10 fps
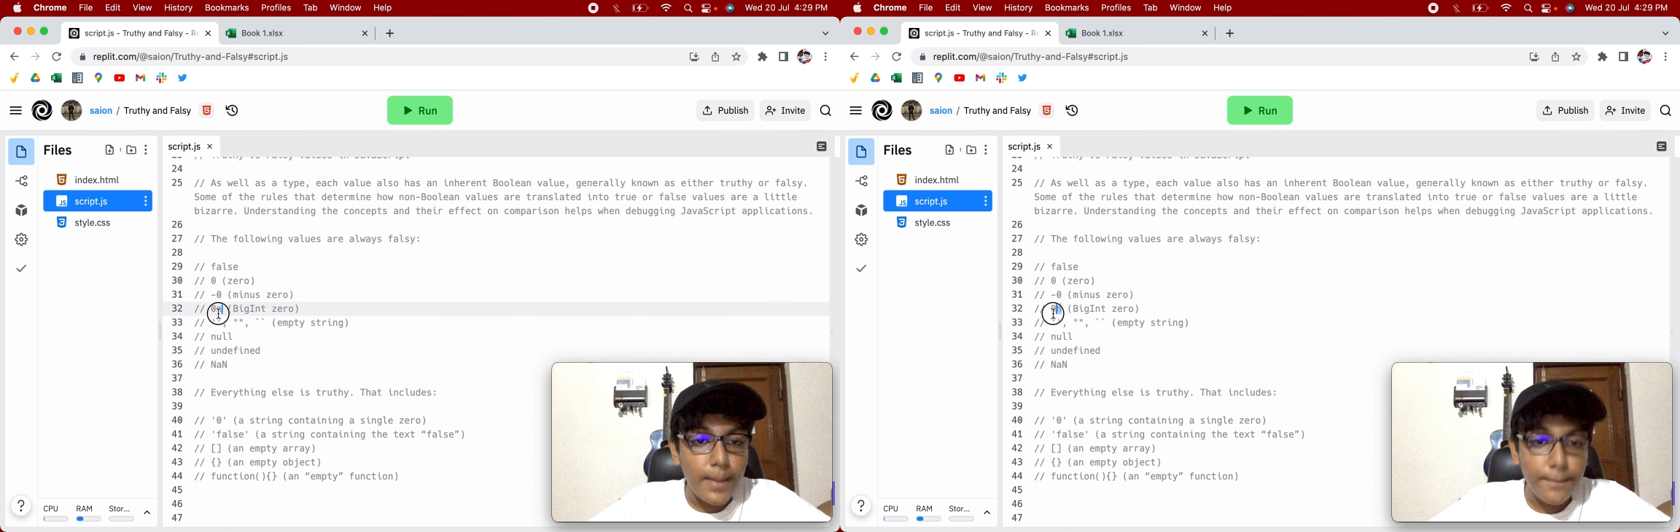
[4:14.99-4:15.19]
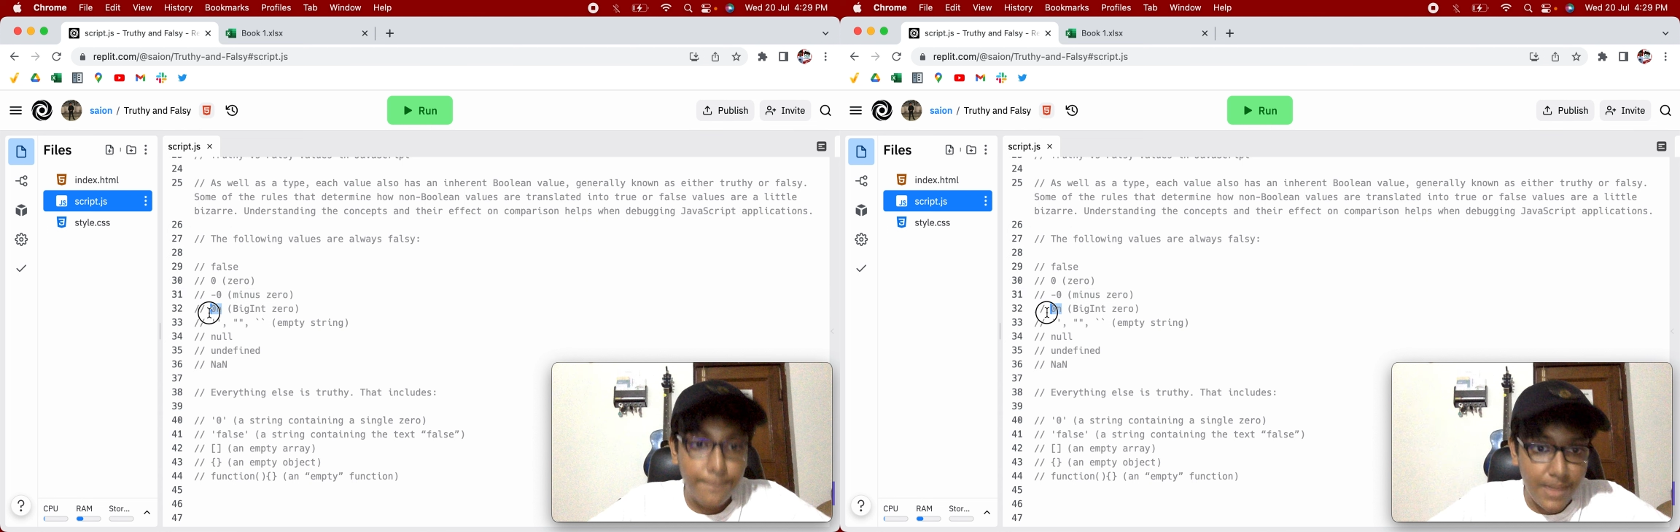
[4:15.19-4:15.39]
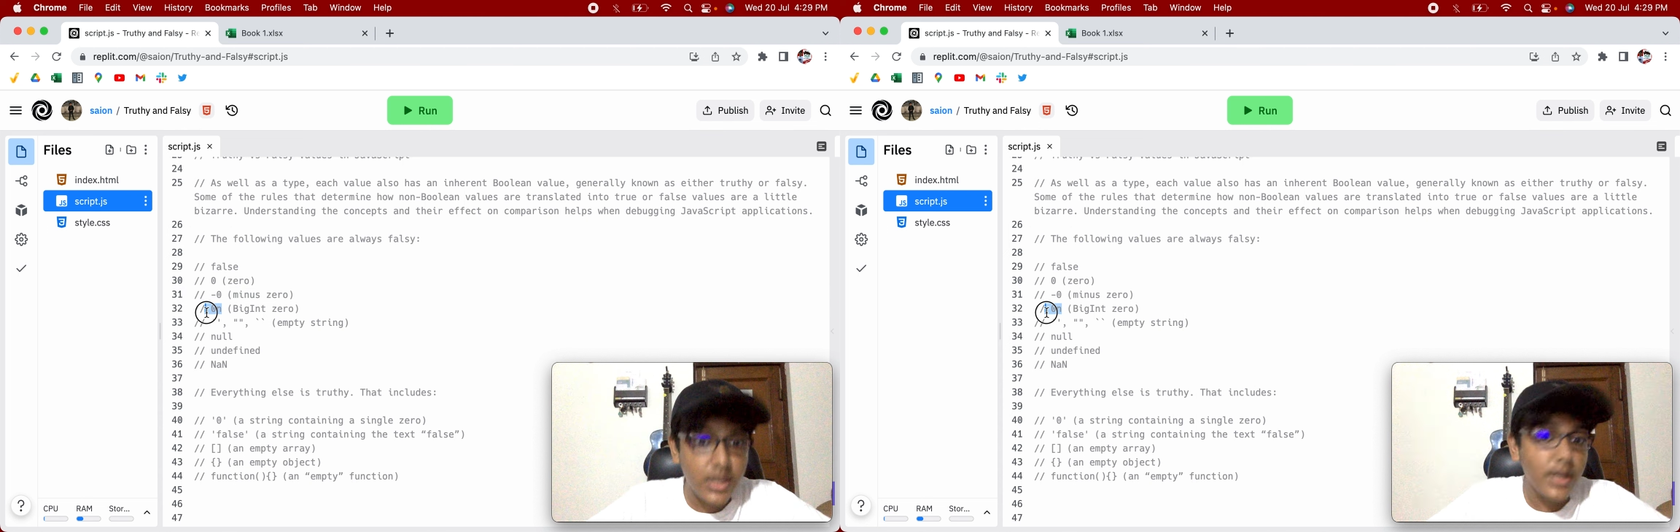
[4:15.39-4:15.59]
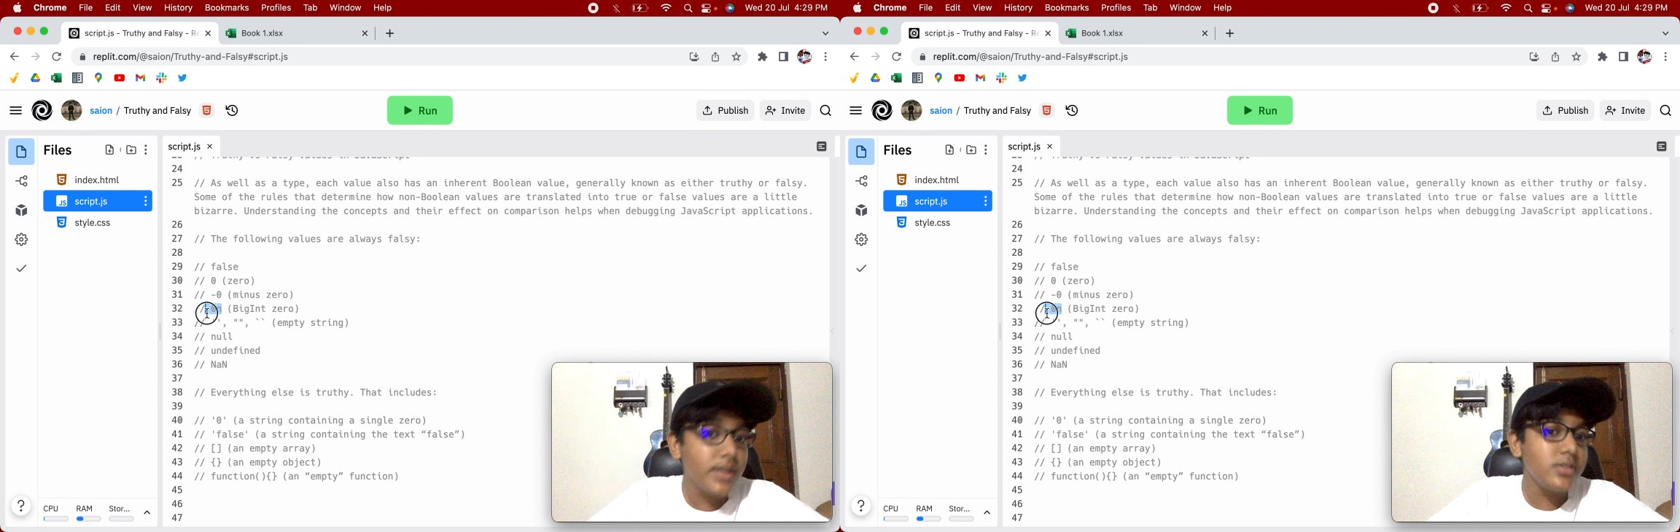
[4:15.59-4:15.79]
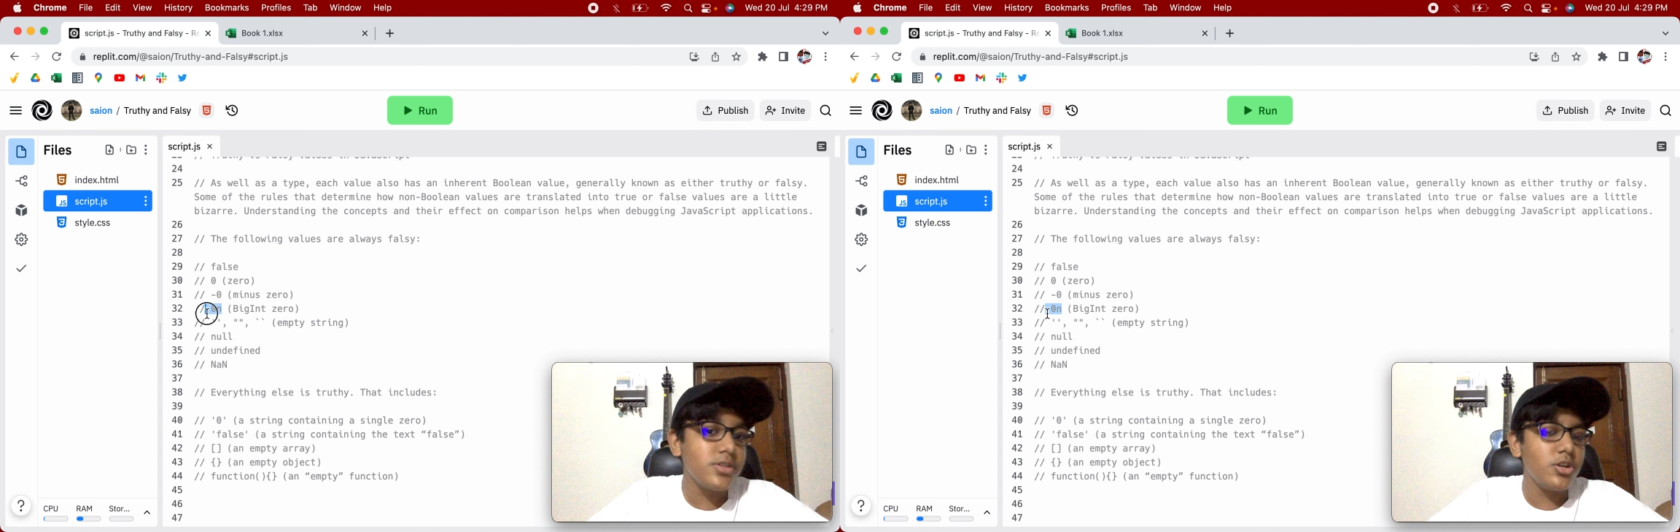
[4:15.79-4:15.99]
Big int
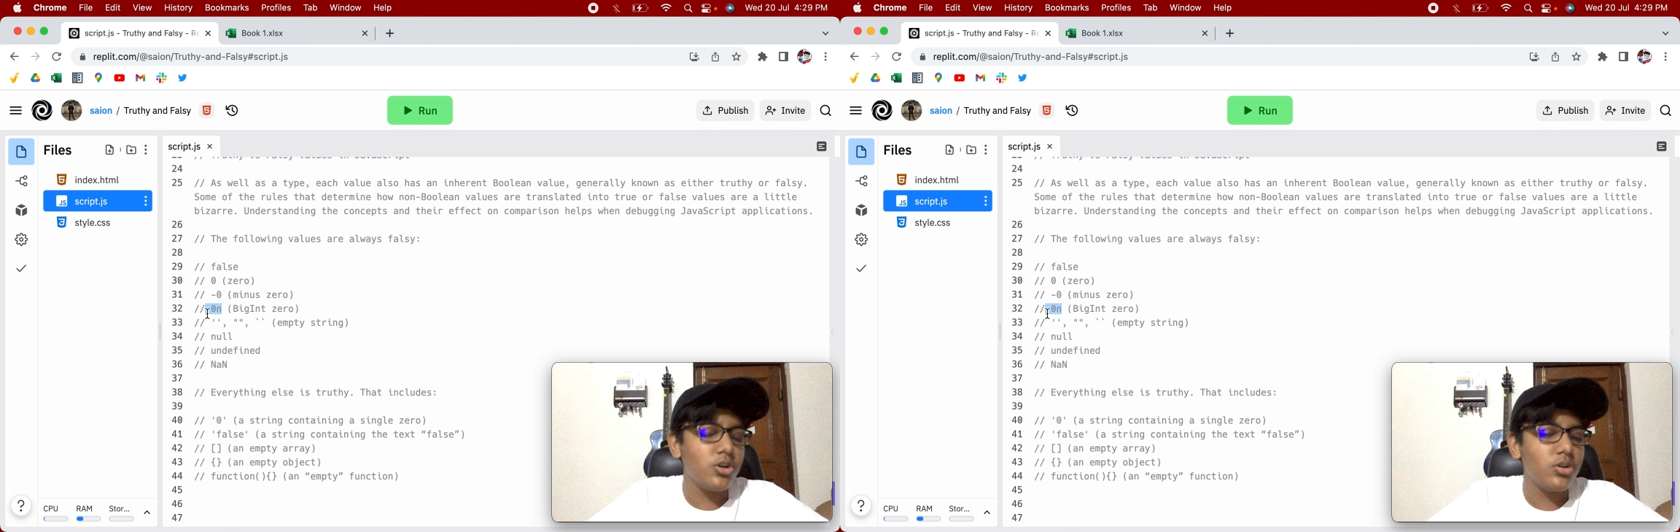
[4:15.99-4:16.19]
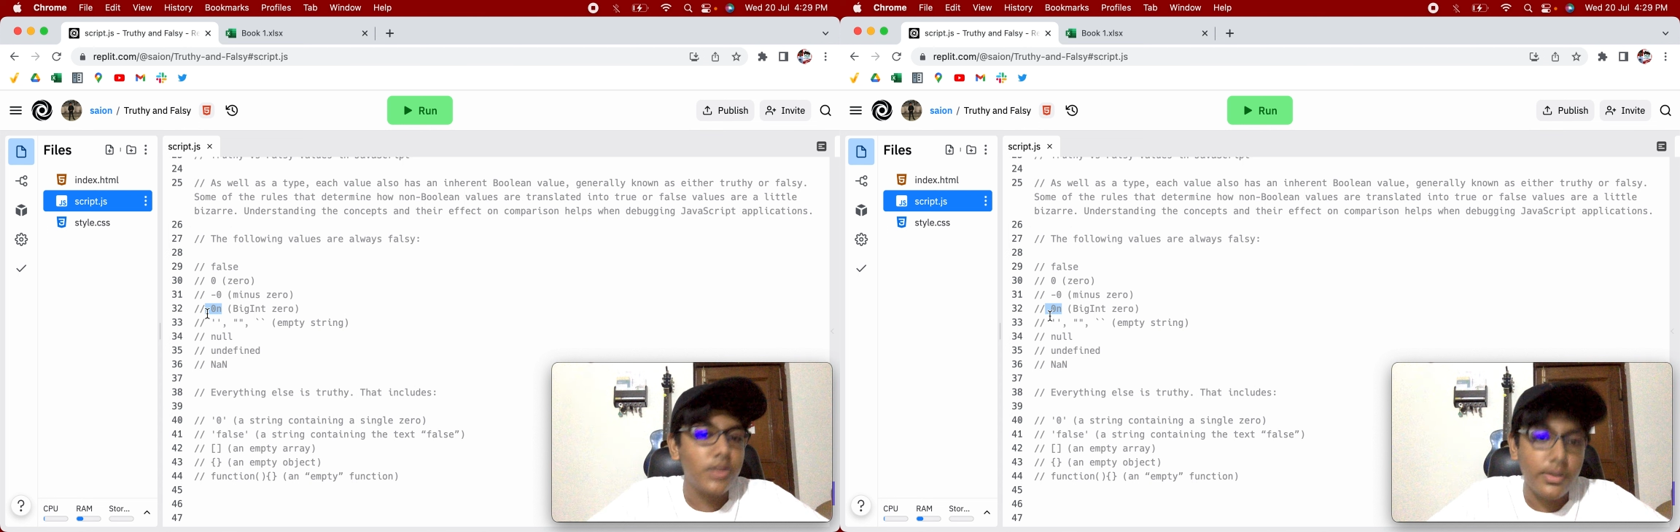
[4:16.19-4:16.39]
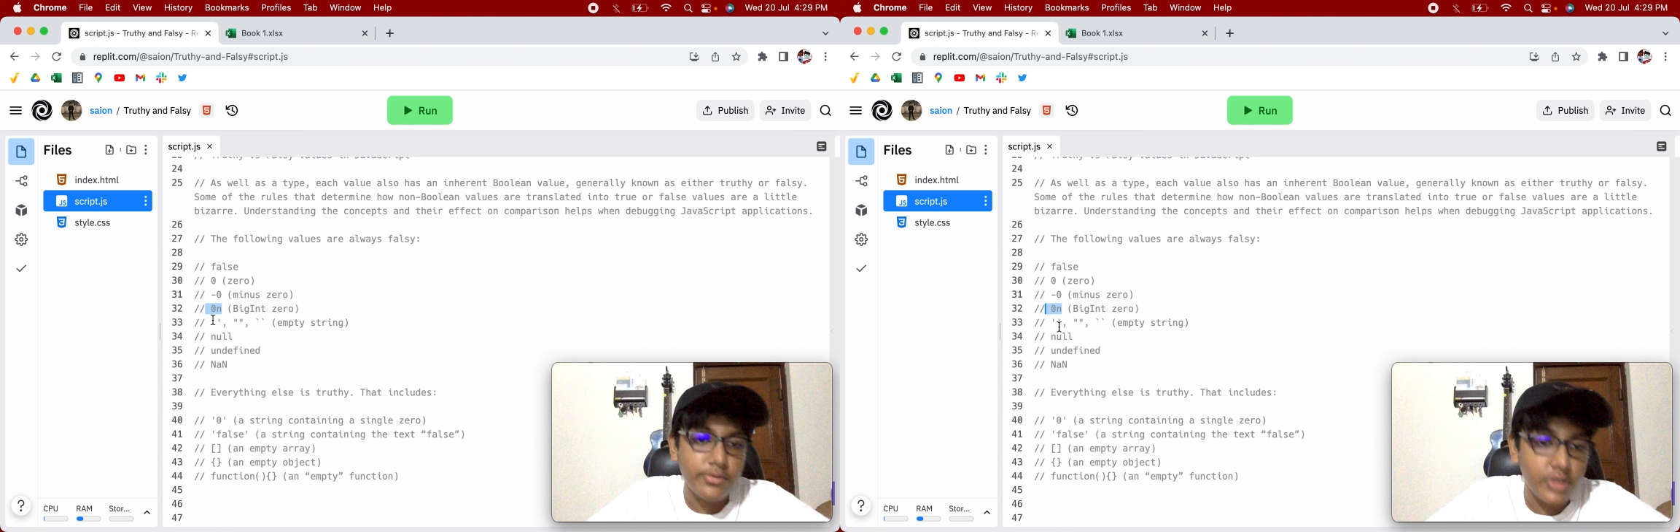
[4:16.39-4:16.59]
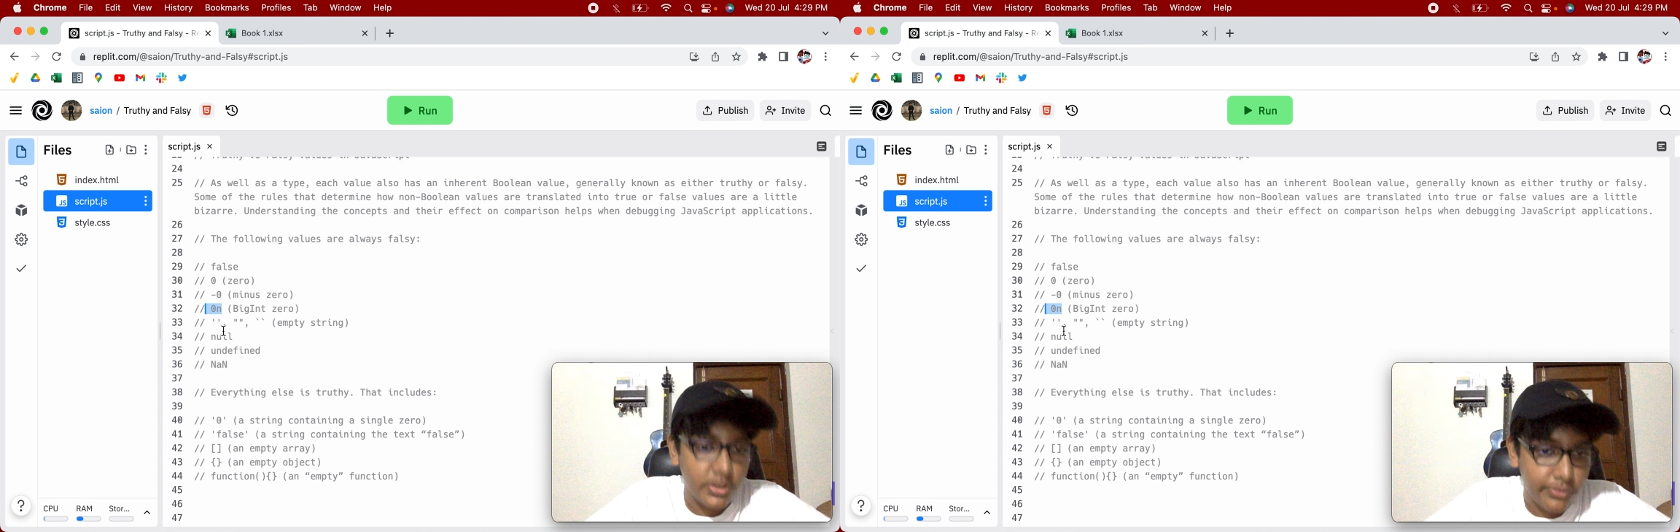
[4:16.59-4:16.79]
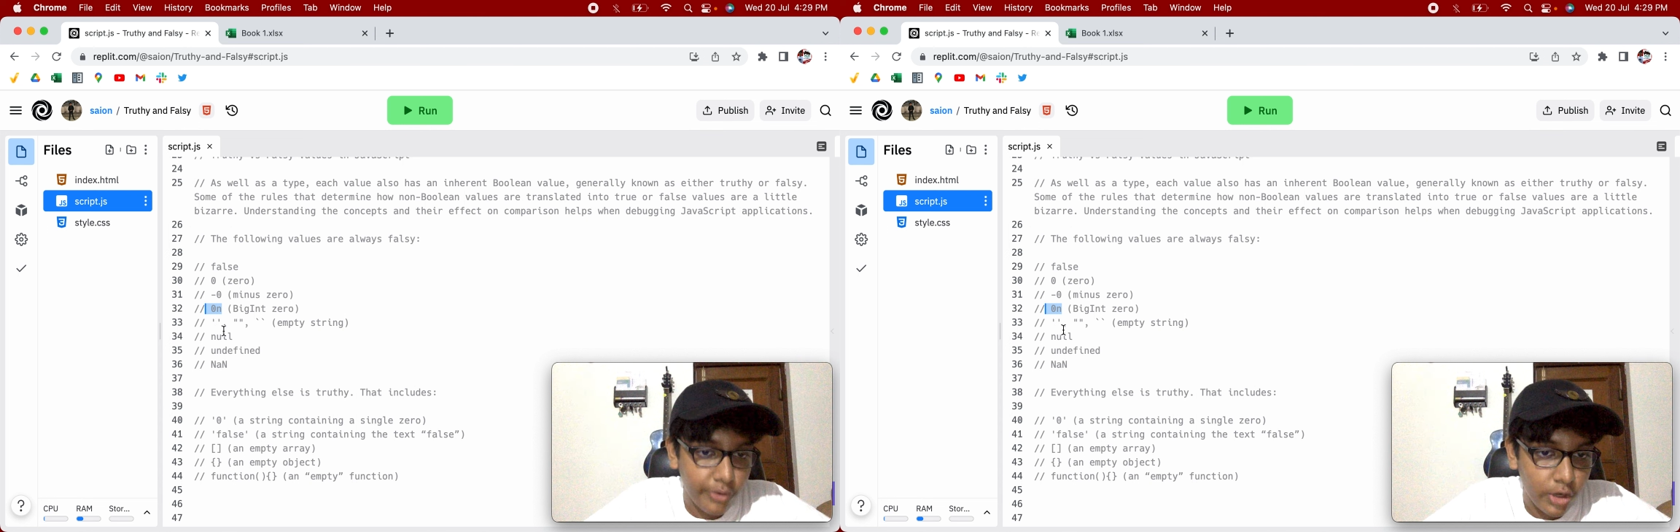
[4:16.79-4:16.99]
0 gives us
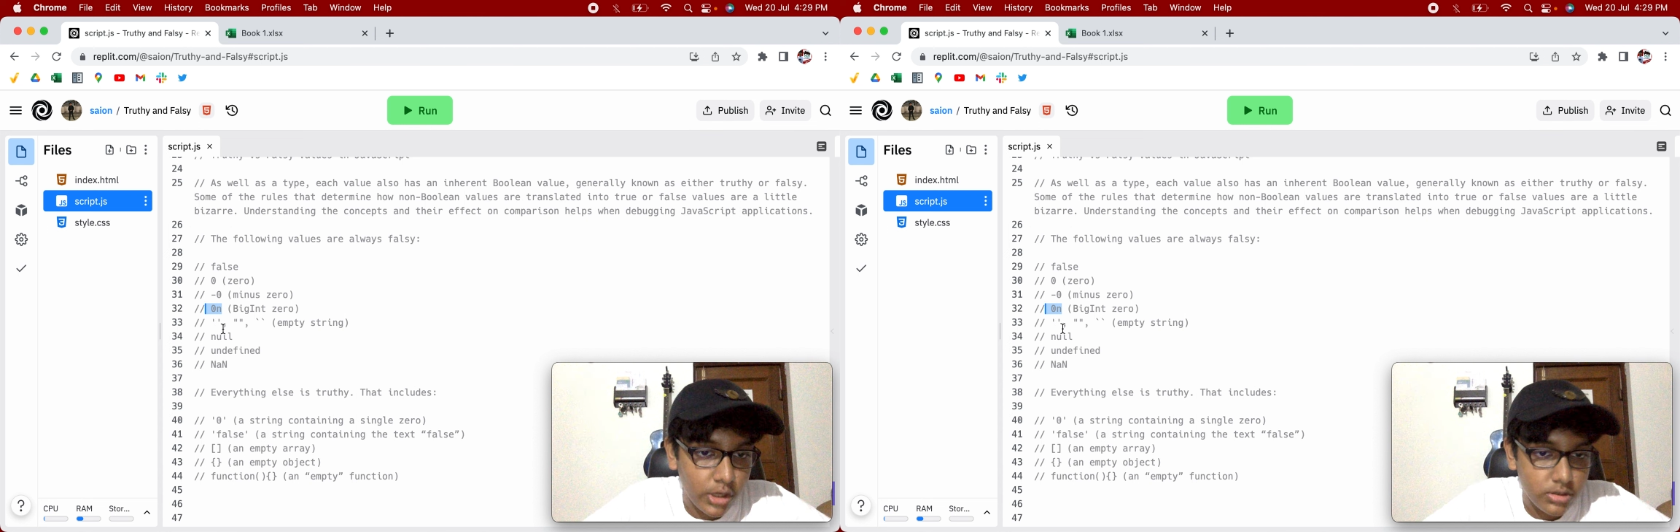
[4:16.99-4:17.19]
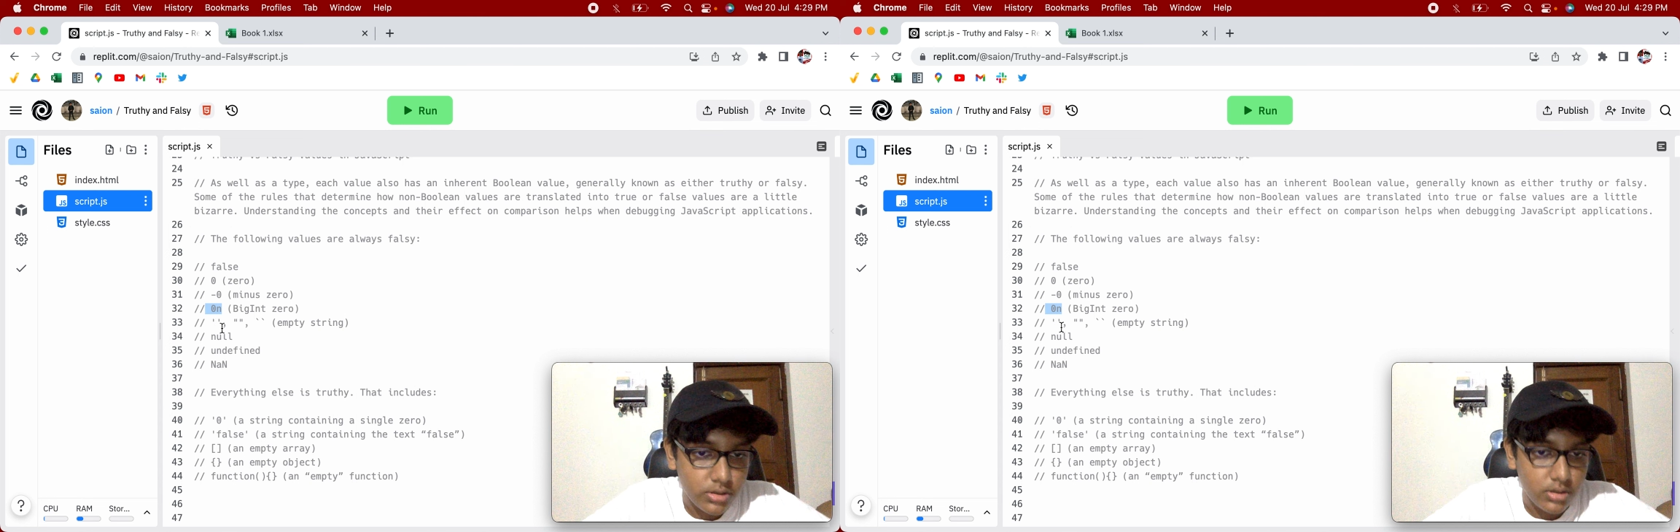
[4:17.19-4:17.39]
false.